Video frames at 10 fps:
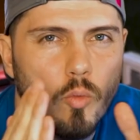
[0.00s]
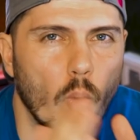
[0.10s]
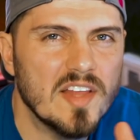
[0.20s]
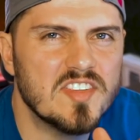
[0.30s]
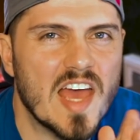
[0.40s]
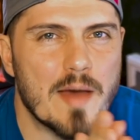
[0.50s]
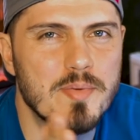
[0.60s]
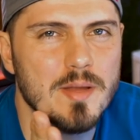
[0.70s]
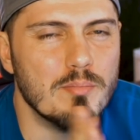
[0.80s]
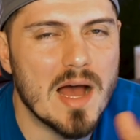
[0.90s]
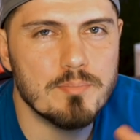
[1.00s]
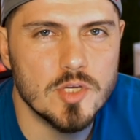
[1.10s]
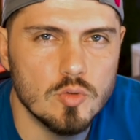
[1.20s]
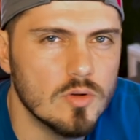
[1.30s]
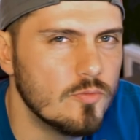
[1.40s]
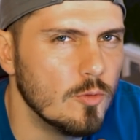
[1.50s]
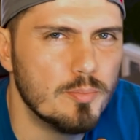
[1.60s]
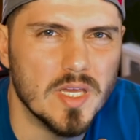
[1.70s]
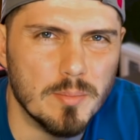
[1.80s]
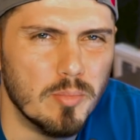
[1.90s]
What's happening, my beautiful
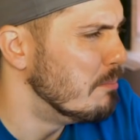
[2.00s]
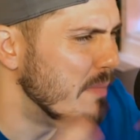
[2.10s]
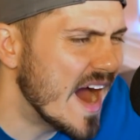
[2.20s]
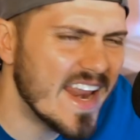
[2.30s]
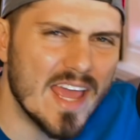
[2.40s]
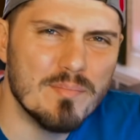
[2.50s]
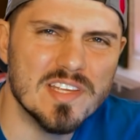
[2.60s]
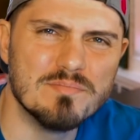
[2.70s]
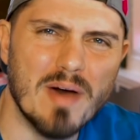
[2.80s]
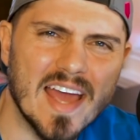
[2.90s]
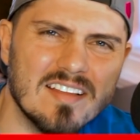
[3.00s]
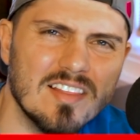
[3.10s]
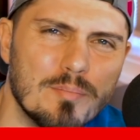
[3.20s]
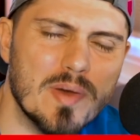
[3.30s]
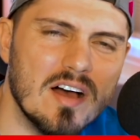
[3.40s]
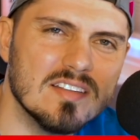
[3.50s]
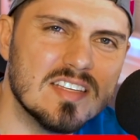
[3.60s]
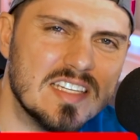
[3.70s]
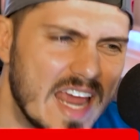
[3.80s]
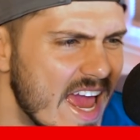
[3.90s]
people? My name is Mike LaBelle, and
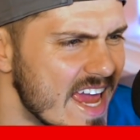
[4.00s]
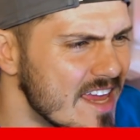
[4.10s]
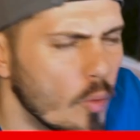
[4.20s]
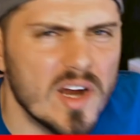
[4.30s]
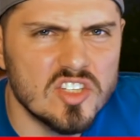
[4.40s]
today we're